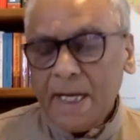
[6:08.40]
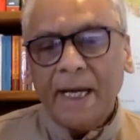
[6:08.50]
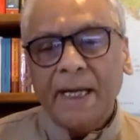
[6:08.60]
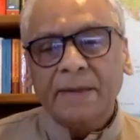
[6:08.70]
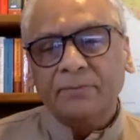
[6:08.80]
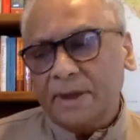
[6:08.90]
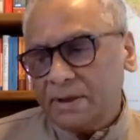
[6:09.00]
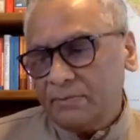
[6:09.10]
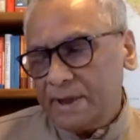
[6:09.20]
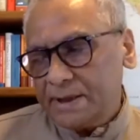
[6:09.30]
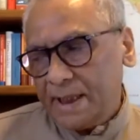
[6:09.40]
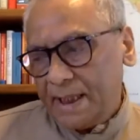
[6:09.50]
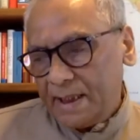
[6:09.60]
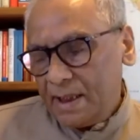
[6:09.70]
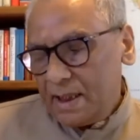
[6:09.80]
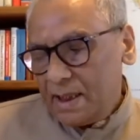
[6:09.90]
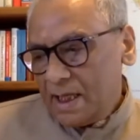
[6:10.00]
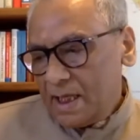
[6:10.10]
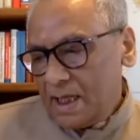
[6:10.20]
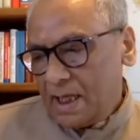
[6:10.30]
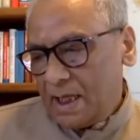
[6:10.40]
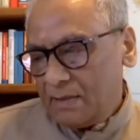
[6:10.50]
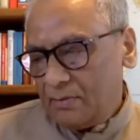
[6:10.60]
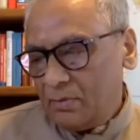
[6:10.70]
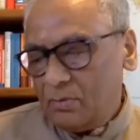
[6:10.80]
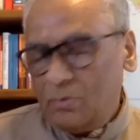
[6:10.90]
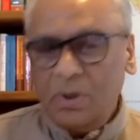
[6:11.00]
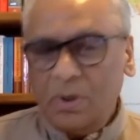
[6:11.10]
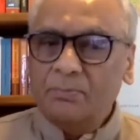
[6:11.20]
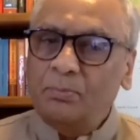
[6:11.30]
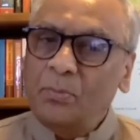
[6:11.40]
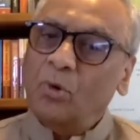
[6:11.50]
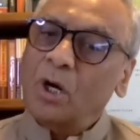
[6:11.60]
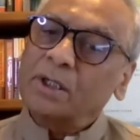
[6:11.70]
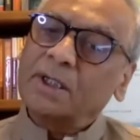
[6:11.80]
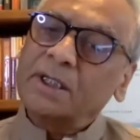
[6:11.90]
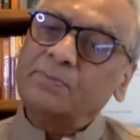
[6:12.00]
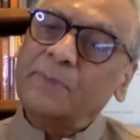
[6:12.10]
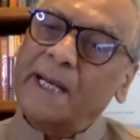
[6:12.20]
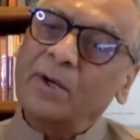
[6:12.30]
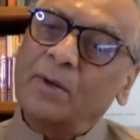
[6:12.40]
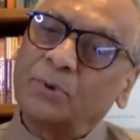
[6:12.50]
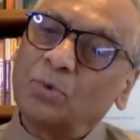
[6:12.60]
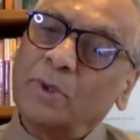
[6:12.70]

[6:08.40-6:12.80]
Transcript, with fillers: As we, we see, uh, water is made of two